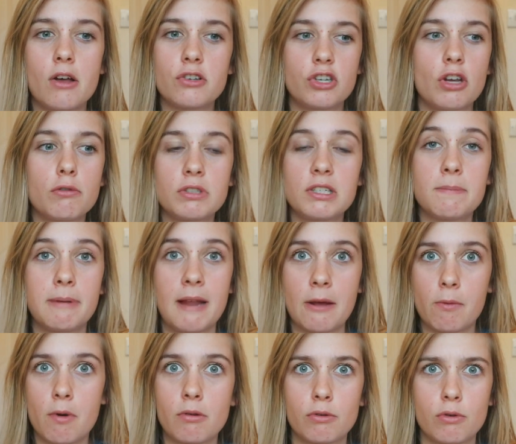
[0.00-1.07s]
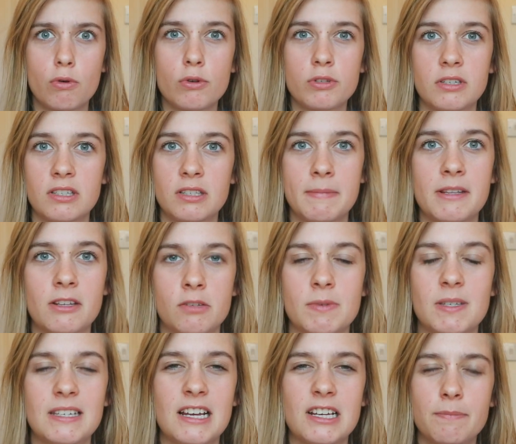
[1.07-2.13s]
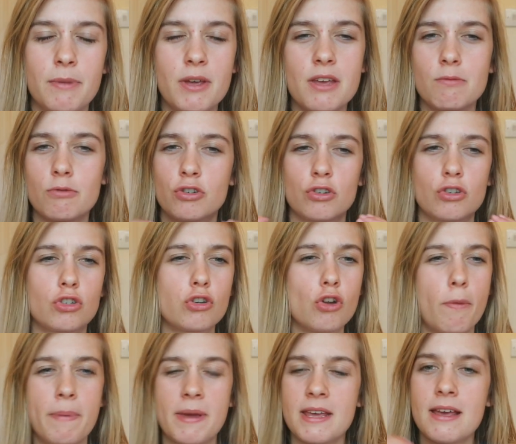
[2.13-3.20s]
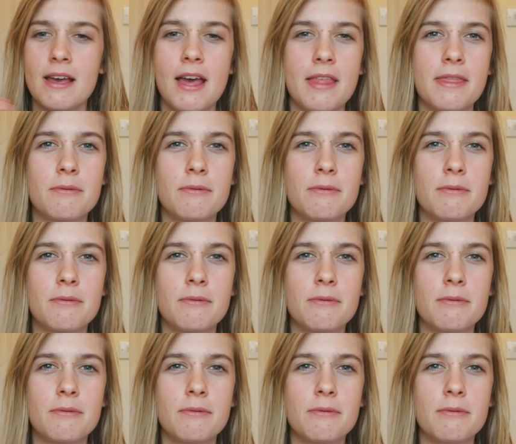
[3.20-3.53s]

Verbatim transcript: Chelsea playing well caused us to make those mistakes, but it was just sloppy,